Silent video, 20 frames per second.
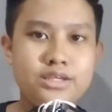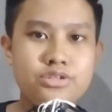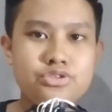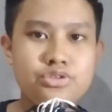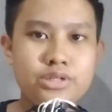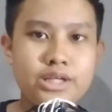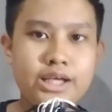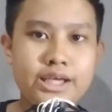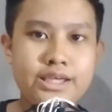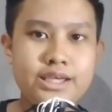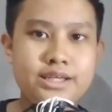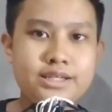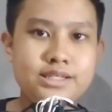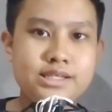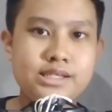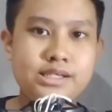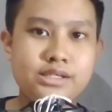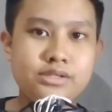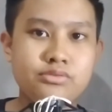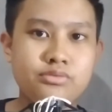in July
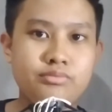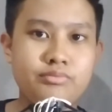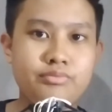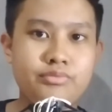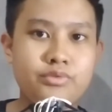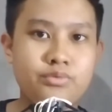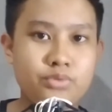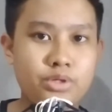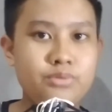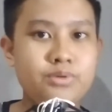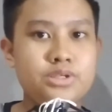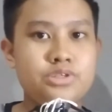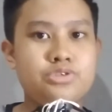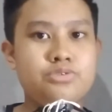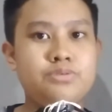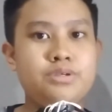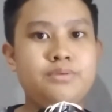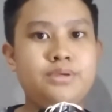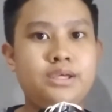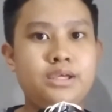18, we went
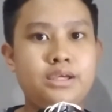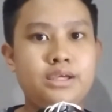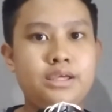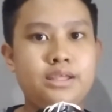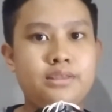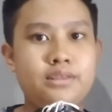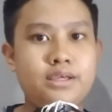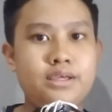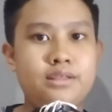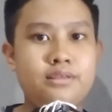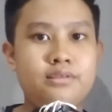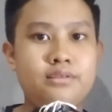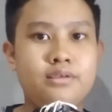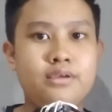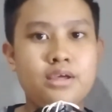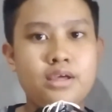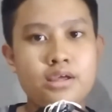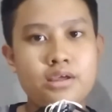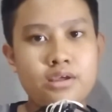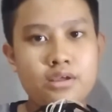swimming, and then
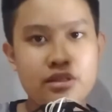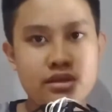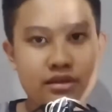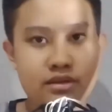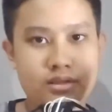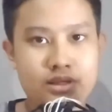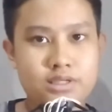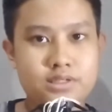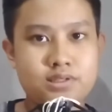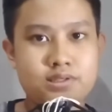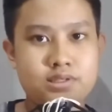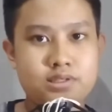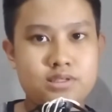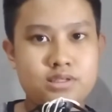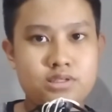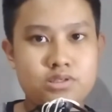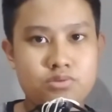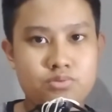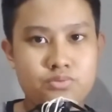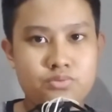this
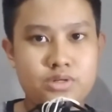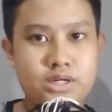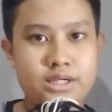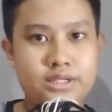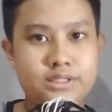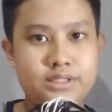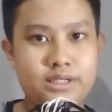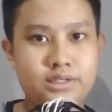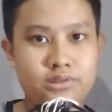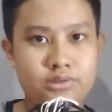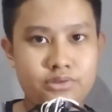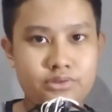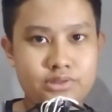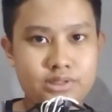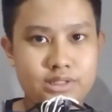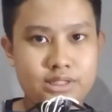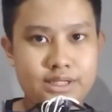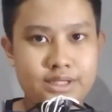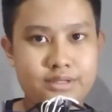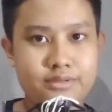is what I
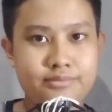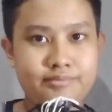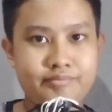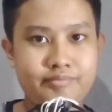looked like.